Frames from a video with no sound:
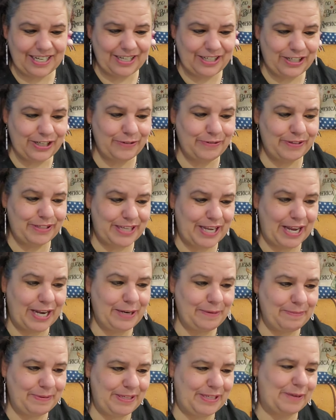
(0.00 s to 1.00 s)
she was
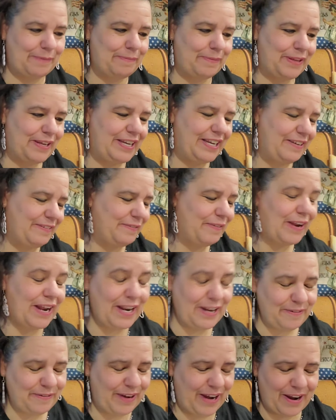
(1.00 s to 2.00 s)
sending me something. But
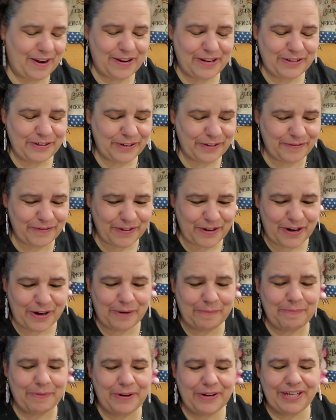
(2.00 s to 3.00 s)
anyway, I totally
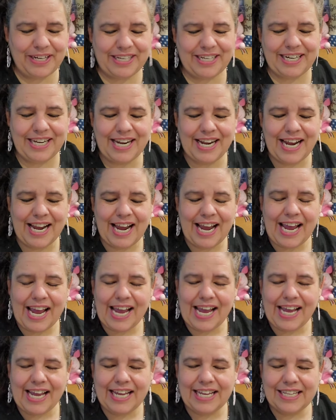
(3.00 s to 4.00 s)
forgot about it
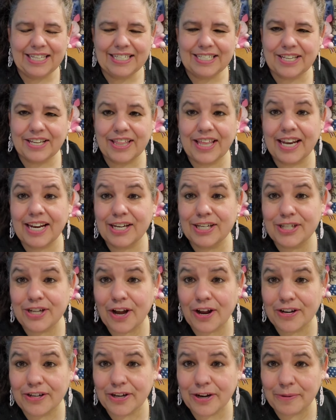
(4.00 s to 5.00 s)
so then it
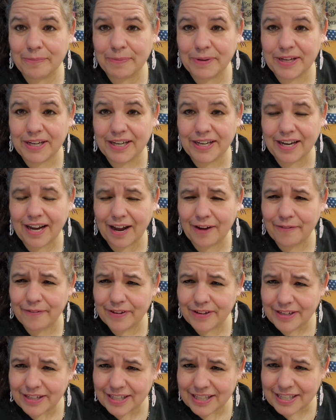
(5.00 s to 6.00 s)
dawned on me, I
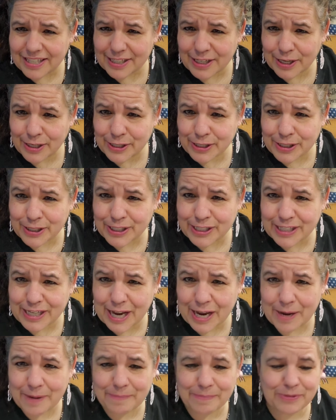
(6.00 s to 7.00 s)
wonder if this comes to
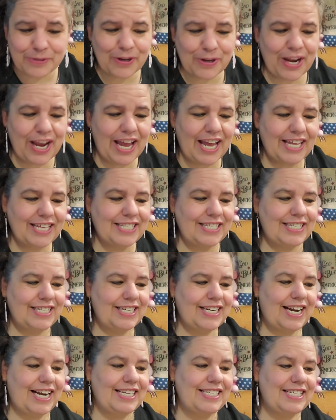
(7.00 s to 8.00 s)
Sam. So I asked
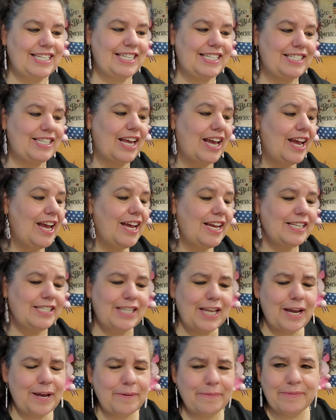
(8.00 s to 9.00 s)
her, I says,
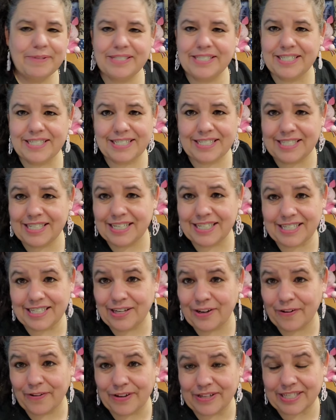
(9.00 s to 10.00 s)
Sam is, you
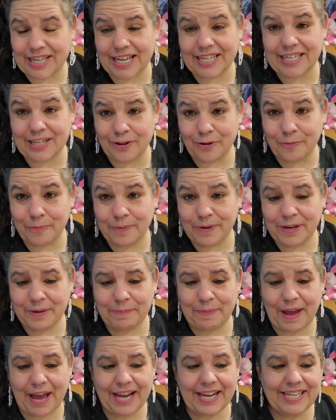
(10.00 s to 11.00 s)
know, because I did open the
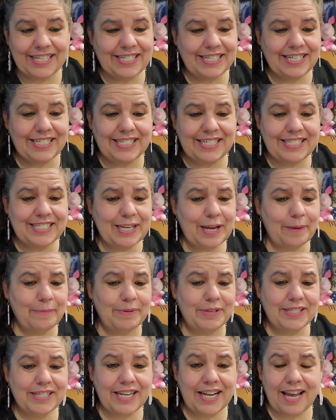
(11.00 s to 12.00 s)
package and I said, Sam,
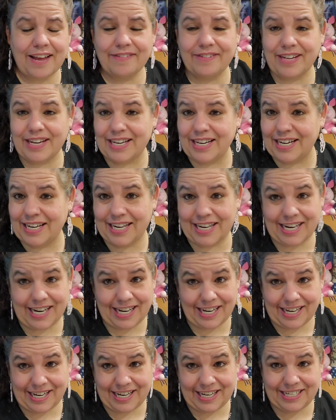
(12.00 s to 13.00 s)
does it have da da da da?
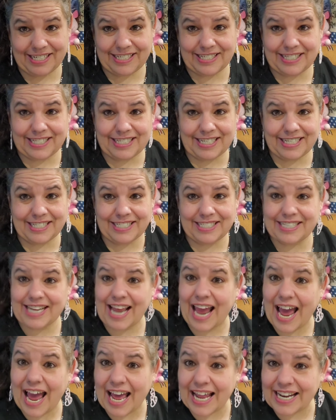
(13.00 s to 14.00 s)
And she says,
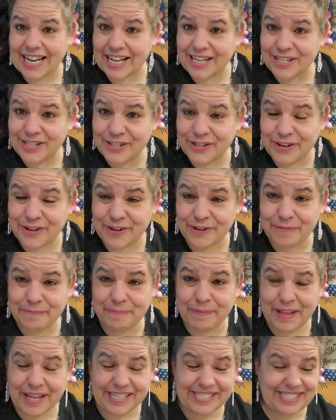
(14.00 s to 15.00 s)
yeah, that's your
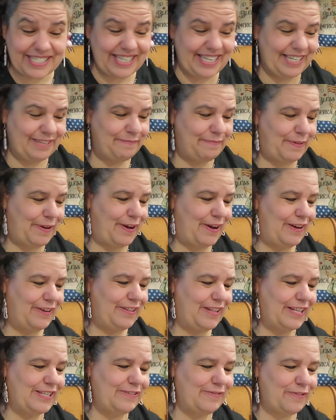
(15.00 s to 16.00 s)
blessing, Bob.
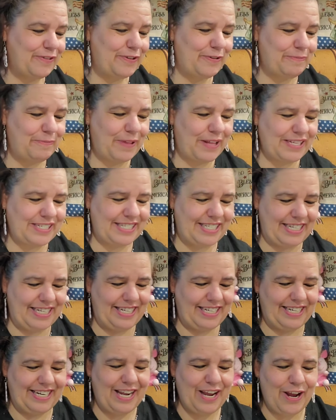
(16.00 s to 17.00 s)
That's for your
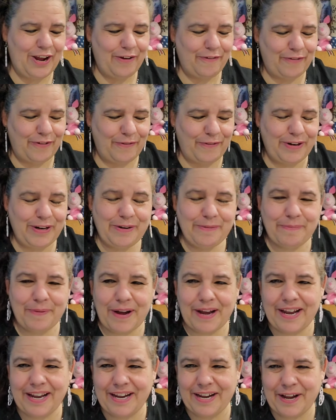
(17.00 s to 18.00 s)
blessing for winning
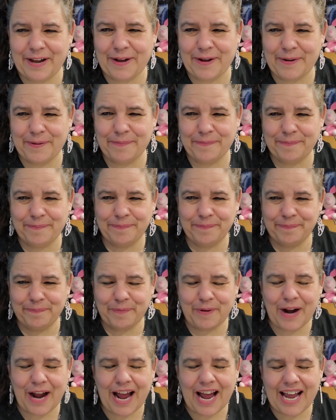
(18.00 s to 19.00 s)
my um,
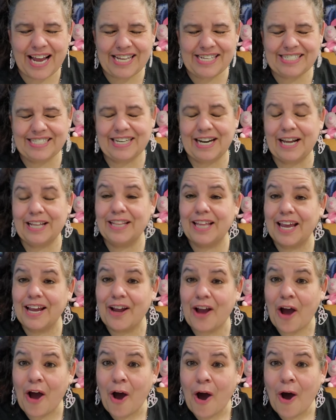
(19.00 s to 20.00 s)
prize. And I'm like,
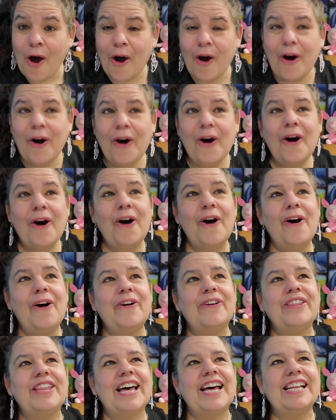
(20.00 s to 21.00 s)

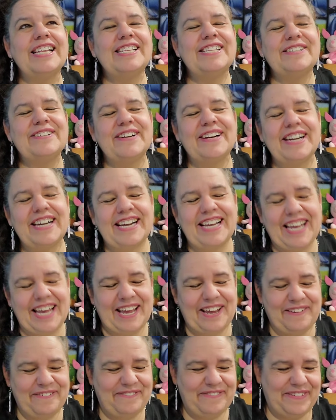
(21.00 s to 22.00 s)
oh, that's where it
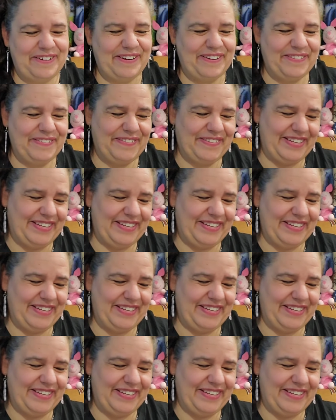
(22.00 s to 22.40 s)
came from.